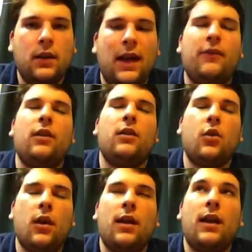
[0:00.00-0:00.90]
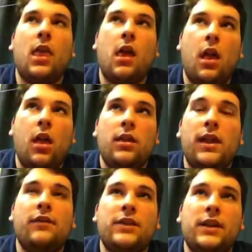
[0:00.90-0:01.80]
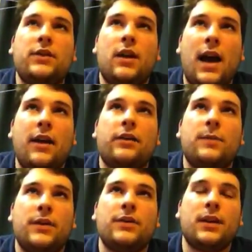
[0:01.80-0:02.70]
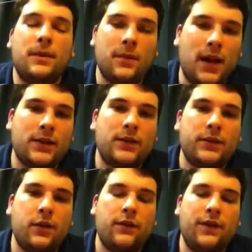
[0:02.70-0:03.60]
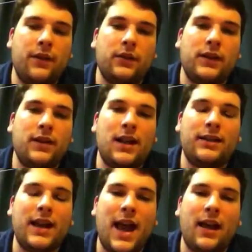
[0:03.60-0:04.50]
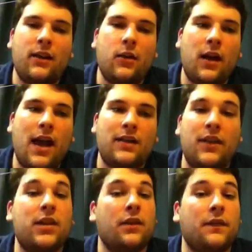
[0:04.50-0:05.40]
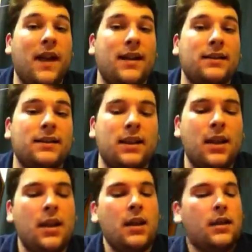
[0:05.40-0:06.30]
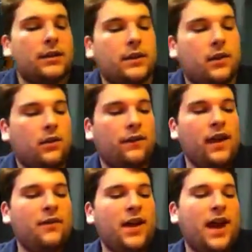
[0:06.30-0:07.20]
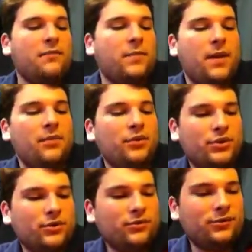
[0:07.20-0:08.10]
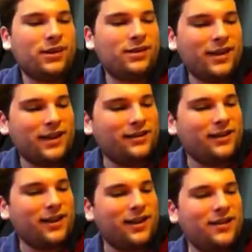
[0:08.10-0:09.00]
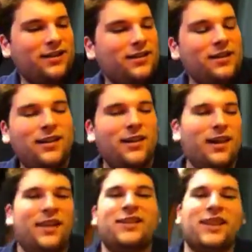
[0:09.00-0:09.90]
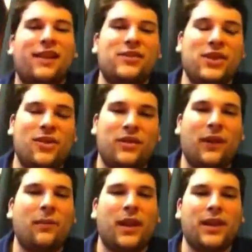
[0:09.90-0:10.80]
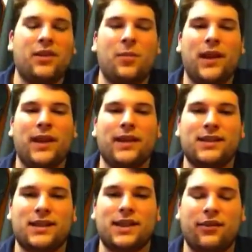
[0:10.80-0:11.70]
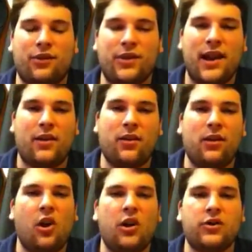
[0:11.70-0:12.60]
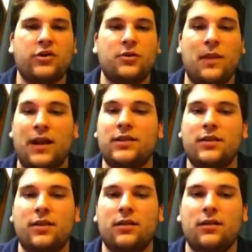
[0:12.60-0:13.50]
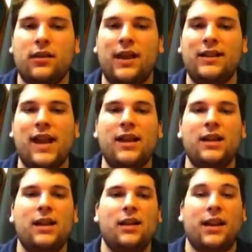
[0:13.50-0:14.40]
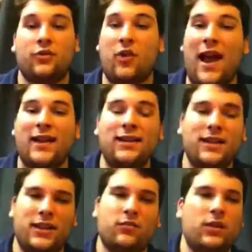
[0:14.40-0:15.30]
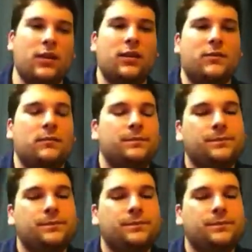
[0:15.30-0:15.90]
The level 6 or higher special summoned monsters on the field cannot attack or activate their effects. So if I have that, Bamboo Shoot, and Safe Zone, if I'm, like, you know, playing against a Synchro deck or a large monster like deck, like dragons, it's really good.